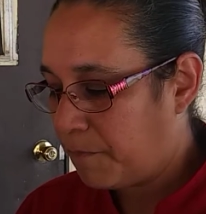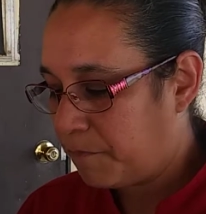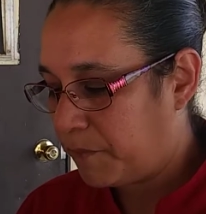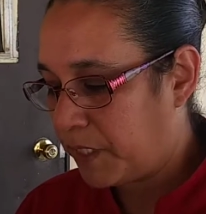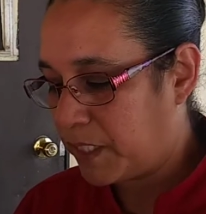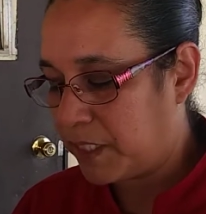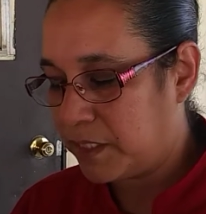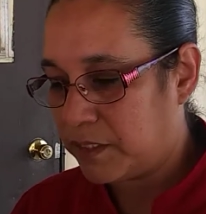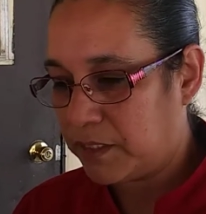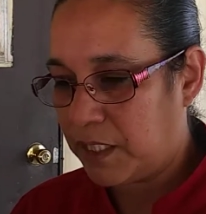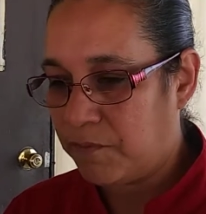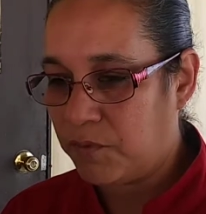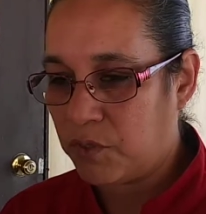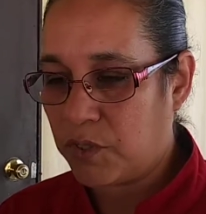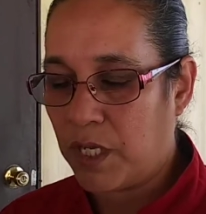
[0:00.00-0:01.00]
Because
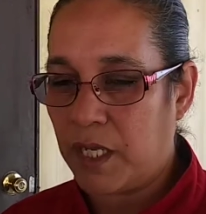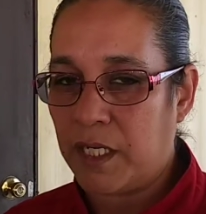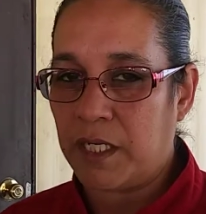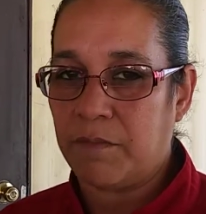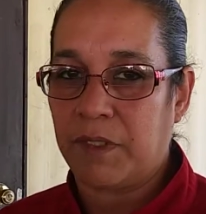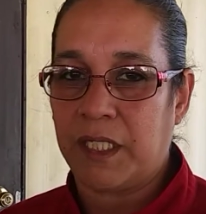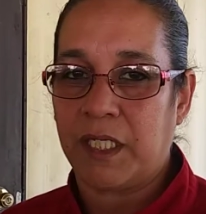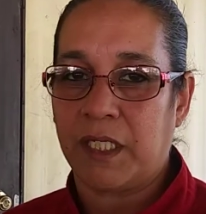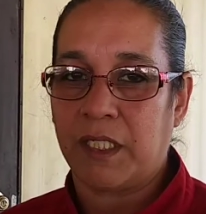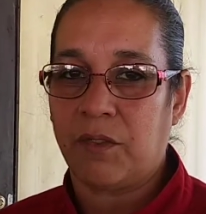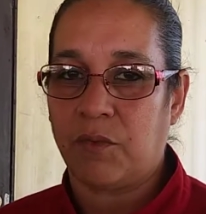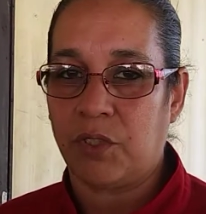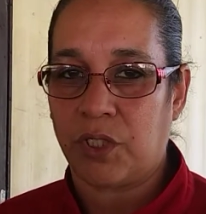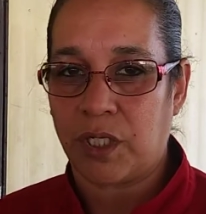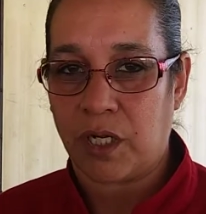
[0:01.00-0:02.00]
if you cut it immediately
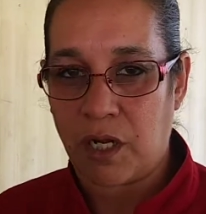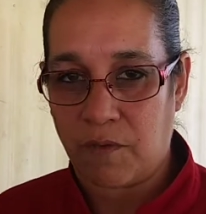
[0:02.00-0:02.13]
when you get it